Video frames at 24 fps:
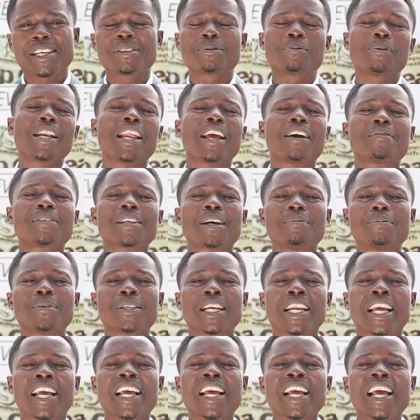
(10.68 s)
is William
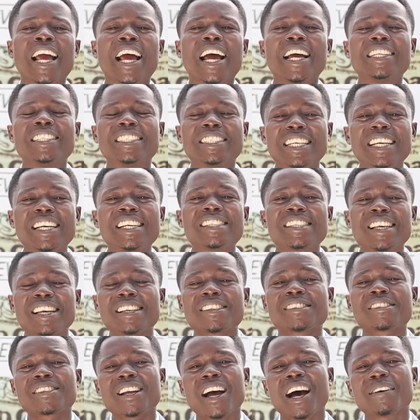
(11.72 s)
Sabule, and this
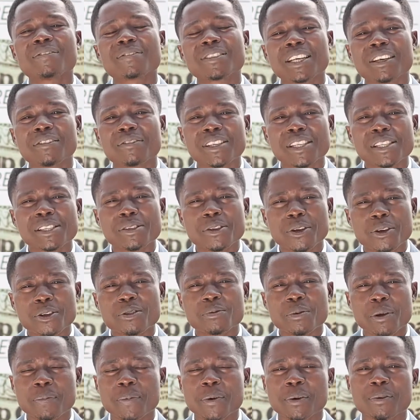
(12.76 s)
is Thav TV's
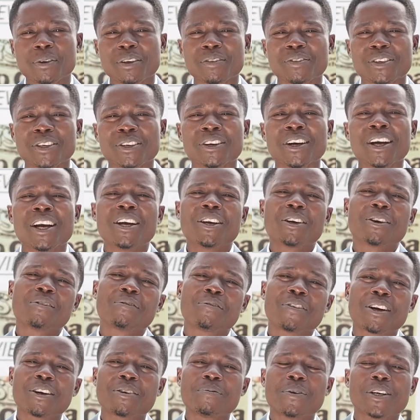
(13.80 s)
newspaper review. You're
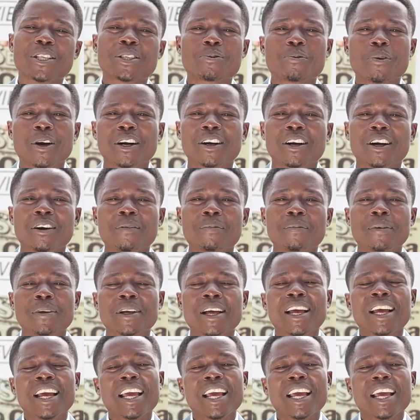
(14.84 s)
very much welcome.